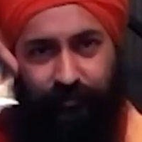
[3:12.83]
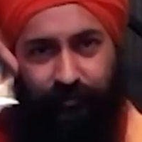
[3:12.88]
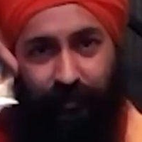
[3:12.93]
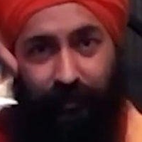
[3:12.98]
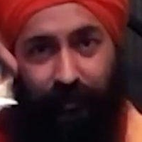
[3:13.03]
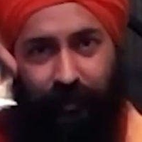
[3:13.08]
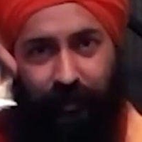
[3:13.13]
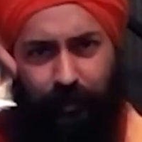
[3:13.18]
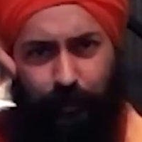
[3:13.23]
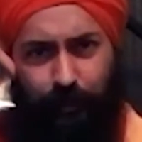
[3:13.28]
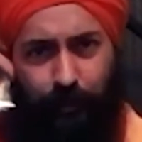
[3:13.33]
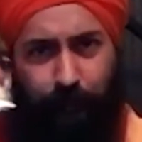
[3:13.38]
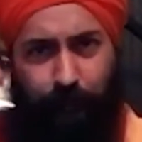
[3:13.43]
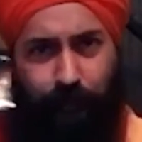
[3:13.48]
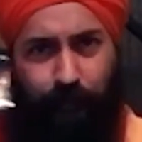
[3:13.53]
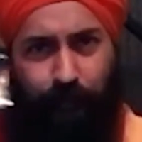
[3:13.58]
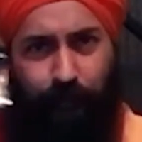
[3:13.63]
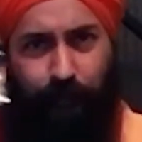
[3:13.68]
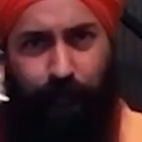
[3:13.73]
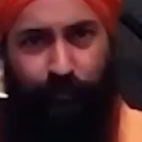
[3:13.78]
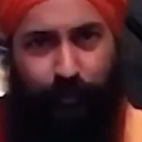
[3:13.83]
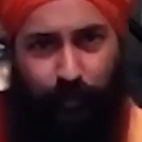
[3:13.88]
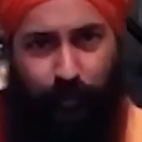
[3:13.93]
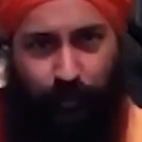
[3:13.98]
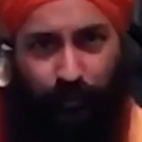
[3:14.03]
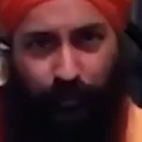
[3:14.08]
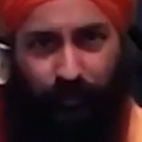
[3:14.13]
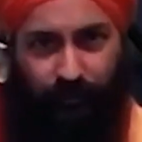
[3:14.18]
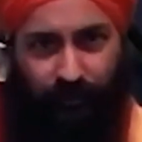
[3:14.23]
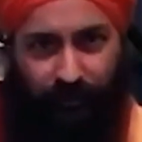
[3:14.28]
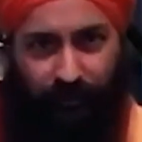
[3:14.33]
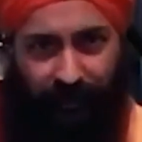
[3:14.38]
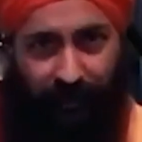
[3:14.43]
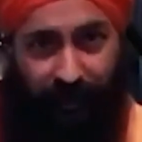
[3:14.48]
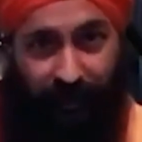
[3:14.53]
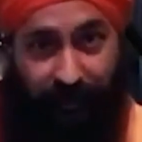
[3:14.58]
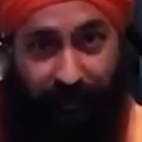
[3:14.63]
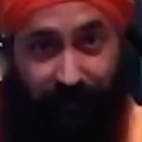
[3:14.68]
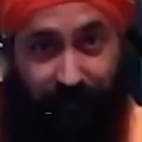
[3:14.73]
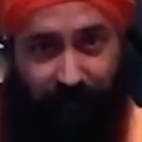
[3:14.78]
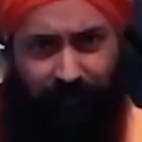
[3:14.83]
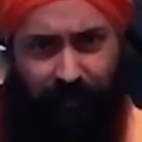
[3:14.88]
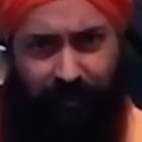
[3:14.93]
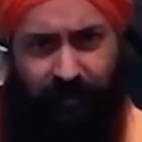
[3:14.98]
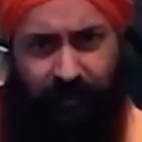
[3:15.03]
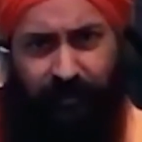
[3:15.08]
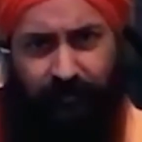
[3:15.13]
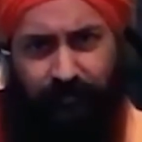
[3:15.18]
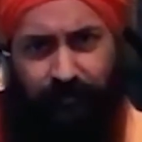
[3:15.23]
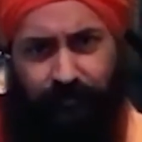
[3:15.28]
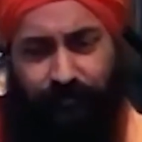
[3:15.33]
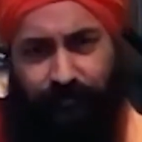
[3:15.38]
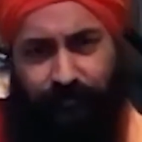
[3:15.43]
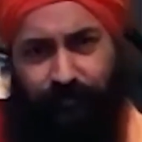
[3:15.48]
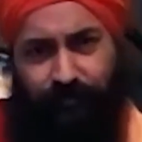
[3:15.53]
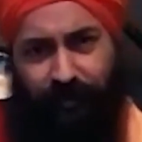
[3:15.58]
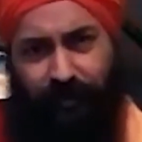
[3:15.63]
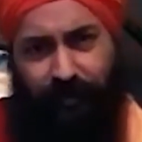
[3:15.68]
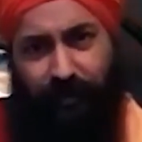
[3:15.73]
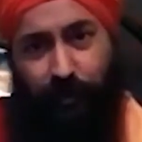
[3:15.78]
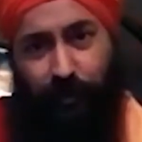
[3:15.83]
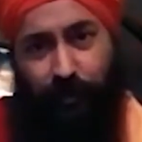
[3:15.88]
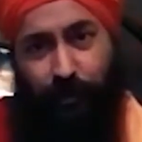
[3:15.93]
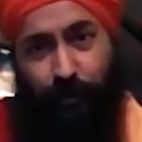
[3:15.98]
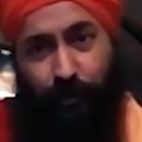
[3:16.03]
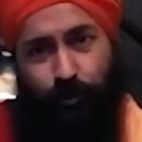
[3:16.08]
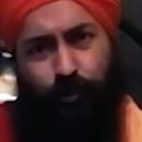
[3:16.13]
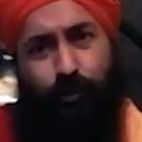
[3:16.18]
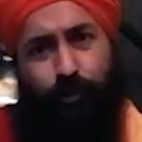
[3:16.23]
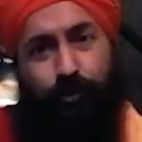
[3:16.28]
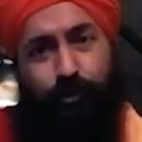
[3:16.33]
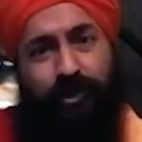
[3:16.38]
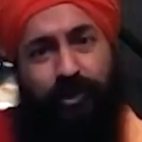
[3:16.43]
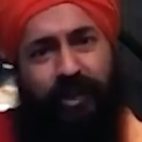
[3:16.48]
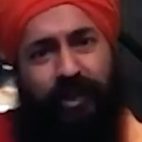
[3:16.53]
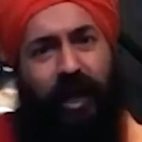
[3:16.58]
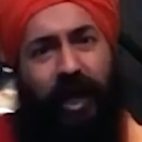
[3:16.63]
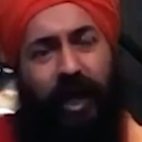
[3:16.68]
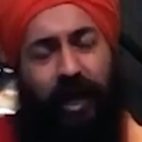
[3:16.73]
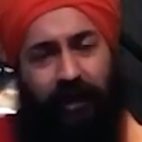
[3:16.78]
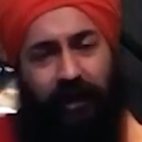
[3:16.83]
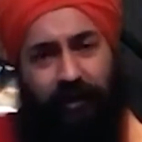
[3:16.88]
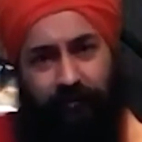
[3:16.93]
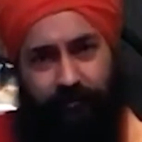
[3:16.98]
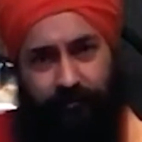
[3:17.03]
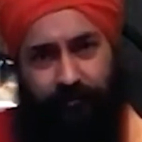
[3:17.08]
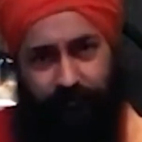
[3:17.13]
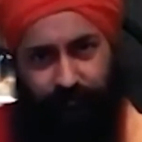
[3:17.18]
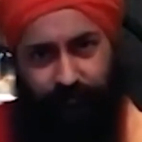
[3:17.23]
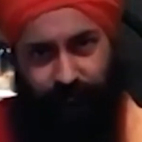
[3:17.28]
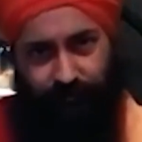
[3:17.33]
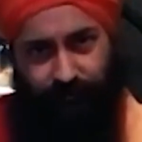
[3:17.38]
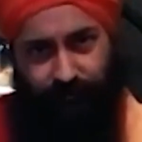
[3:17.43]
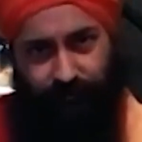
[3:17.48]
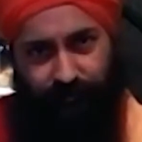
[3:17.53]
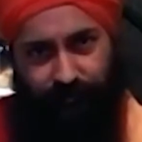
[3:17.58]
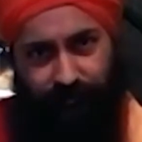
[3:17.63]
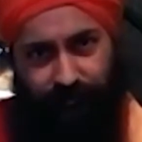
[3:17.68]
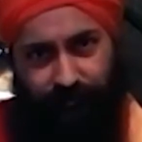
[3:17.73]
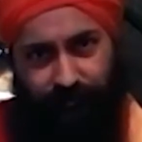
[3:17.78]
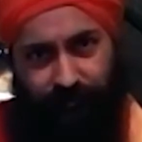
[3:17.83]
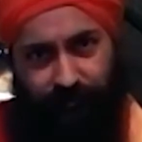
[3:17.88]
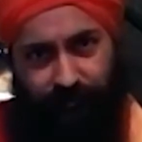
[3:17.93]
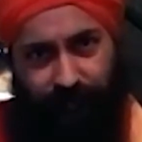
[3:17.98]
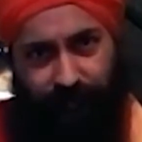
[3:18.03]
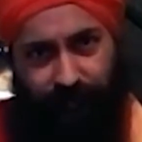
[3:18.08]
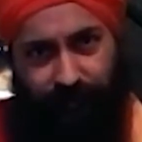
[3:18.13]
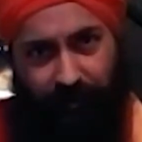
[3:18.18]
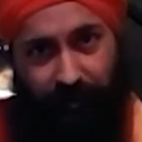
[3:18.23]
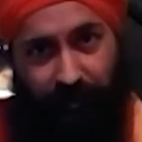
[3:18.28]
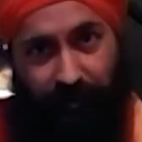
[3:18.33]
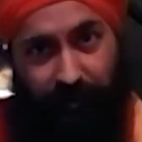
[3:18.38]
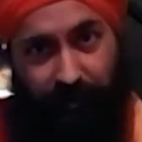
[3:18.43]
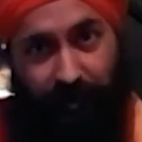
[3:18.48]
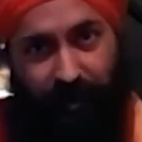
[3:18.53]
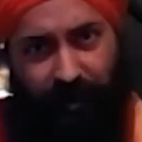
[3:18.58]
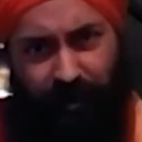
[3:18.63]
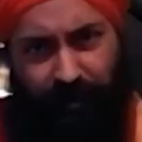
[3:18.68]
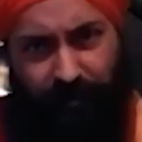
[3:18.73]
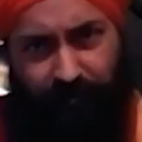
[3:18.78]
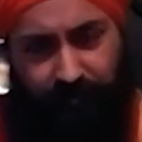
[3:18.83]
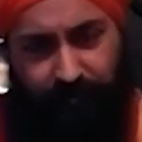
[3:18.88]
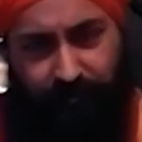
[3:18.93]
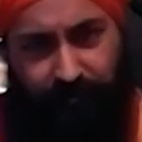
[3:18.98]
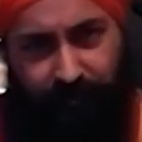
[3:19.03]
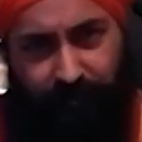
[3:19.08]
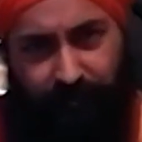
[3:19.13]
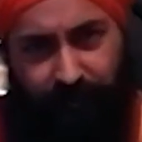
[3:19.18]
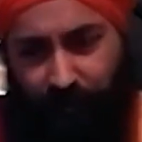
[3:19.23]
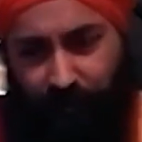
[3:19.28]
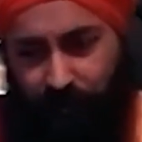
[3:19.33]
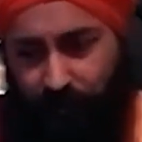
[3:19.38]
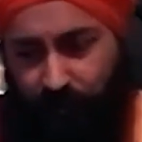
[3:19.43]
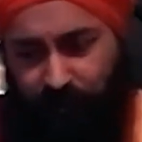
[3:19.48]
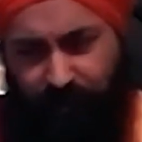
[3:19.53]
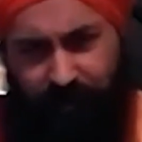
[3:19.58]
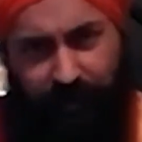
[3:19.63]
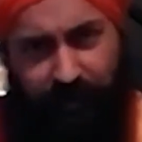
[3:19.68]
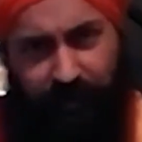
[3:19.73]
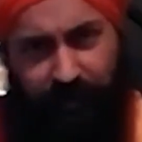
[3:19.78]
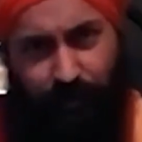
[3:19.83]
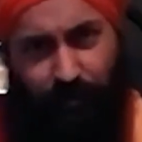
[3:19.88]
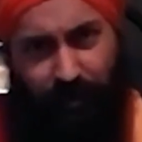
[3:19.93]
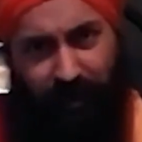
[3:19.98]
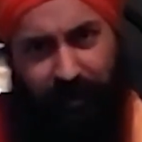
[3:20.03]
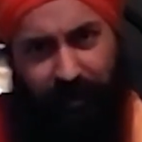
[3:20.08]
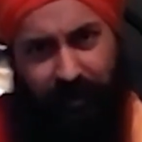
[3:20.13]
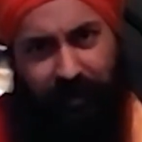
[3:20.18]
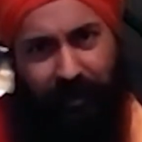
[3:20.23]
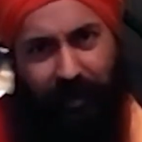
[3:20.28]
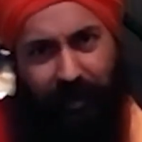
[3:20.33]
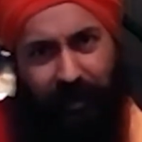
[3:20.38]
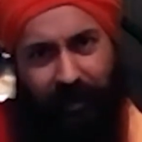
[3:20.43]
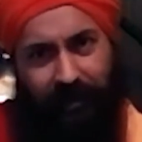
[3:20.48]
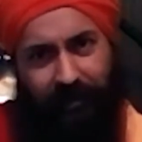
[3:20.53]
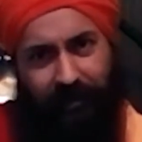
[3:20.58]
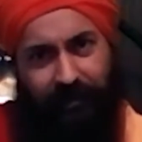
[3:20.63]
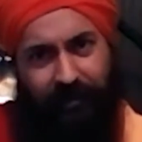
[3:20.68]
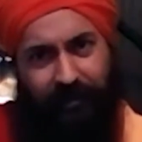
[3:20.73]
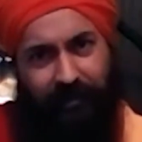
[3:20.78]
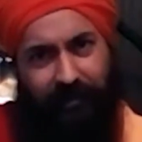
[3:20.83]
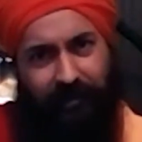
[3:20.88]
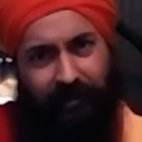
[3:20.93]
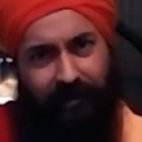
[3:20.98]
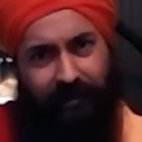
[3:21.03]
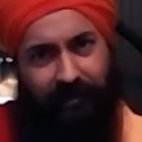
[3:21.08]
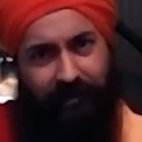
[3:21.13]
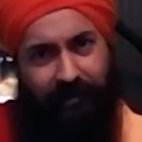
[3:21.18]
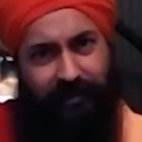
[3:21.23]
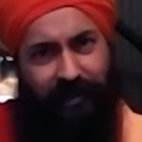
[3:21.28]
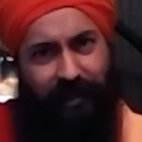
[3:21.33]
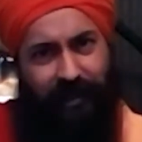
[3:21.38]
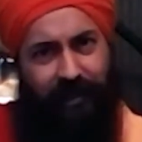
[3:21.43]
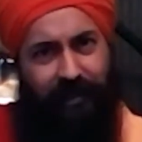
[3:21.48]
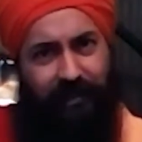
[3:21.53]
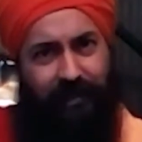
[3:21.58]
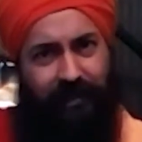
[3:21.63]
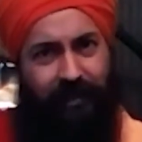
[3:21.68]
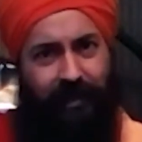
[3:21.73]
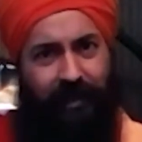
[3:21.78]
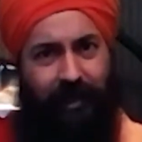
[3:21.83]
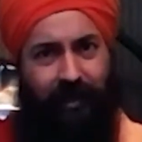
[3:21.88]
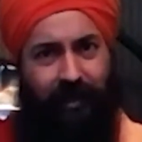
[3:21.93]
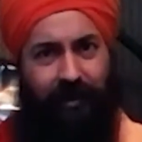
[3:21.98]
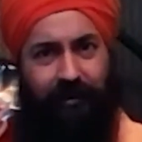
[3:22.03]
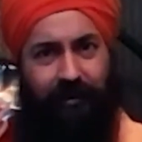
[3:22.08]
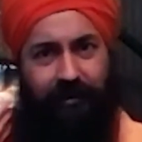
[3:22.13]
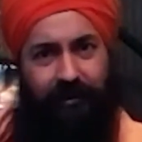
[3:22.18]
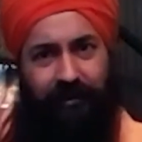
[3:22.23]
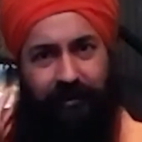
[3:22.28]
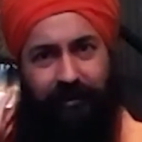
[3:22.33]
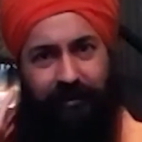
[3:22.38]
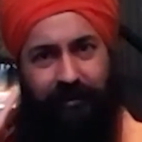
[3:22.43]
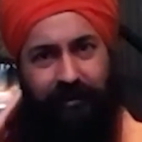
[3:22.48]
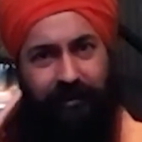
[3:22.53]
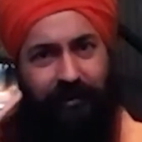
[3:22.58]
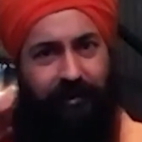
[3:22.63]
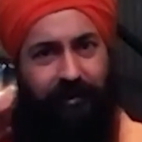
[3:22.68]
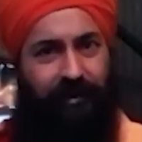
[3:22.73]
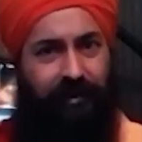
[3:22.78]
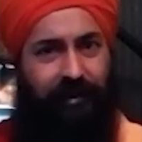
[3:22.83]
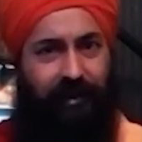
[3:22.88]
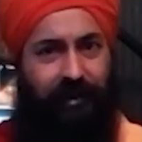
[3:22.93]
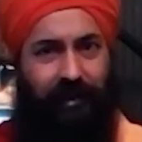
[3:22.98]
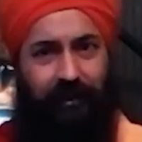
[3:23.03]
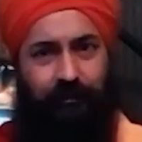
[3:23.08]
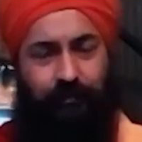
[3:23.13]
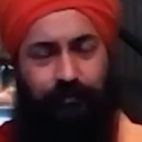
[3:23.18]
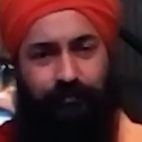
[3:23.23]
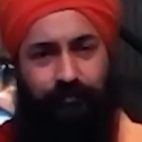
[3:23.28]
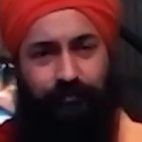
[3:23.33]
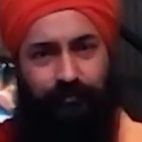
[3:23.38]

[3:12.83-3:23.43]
Okay. So the other word is also used Kala. Okay, Kala. So here is one Kala, the second Kala, third Kala,